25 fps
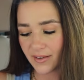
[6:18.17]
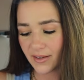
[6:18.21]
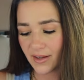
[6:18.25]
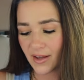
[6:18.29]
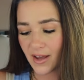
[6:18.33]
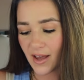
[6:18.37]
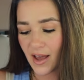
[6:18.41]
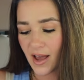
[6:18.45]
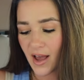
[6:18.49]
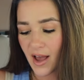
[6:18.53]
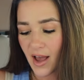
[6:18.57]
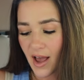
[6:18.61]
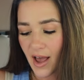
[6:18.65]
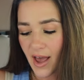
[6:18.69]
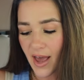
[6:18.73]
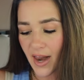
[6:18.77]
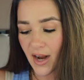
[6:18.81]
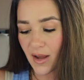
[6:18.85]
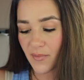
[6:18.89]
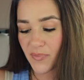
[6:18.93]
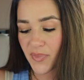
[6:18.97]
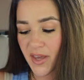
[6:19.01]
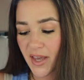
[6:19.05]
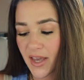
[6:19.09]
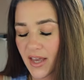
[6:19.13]
And
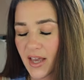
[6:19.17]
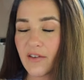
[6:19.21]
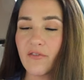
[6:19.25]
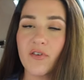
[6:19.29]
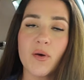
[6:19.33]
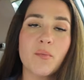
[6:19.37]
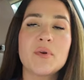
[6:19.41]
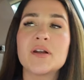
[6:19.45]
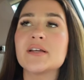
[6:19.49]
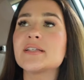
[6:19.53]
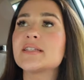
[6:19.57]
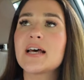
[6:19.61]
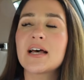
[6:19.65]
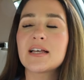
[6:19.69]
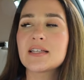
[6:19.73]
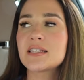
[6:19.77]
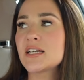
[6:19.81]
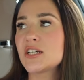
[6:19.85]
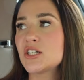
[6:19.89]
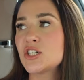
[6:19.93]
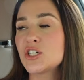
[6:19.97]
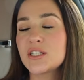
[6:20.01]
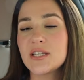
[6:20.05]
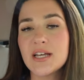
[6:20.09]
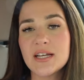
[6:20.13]
I'm thinking if I'm gonna test,
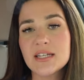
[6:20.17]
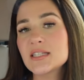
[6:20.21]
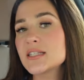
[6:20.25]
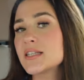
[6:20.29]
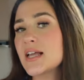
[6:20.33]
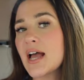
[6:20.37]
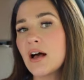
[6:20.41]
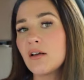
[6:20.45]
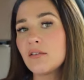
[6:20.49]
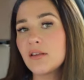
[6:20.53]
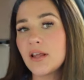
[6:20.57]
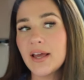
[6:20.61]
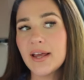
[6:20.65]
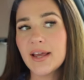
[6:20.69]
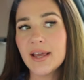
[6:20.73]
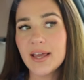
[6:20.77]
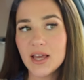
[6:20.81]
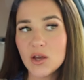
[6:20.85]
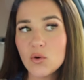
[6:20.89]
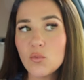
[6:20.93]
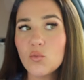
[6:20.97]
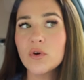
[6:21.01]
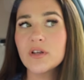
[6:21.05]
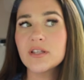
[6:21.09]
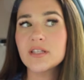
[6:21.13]
I should test now. Like
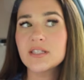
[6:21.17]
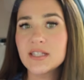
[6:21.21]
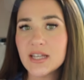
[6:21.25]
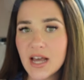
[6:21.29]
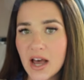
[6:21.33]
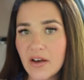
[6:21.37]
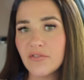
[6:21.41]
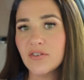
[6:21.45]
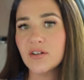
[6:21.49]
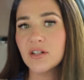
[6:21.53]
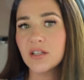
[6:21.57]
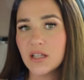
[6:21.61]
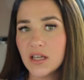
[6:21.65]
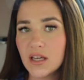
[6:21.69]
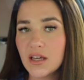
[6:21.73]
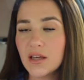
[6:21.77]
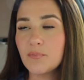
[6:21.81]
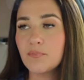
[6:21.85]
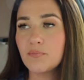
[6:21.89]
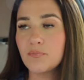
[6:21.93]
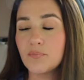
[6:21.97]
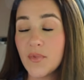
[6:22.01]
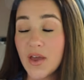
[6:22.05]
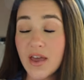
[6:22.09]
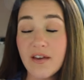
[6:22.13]
it would definitely,
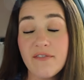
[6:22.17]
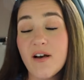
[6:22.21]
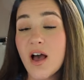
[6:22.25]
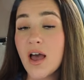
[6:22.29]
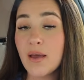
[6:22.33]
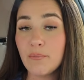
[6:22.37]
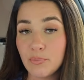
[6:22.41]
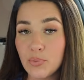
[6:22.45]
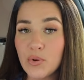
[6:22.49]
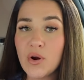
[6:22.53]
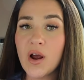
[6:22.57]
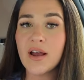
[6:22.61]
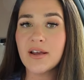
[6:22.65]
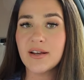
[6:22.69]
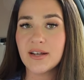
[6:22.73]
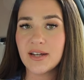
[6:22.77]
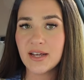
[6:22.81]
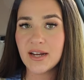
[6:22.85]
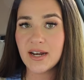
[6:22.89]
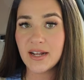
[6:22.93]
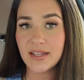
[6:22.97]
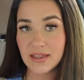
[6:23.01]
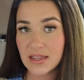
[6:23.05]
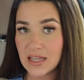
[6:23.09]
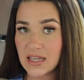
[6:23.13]
if I'm
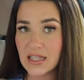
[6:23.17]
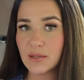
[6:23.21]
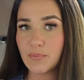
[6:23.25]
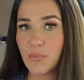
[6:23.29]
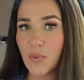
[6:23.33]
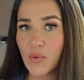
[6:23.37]
pregnant at this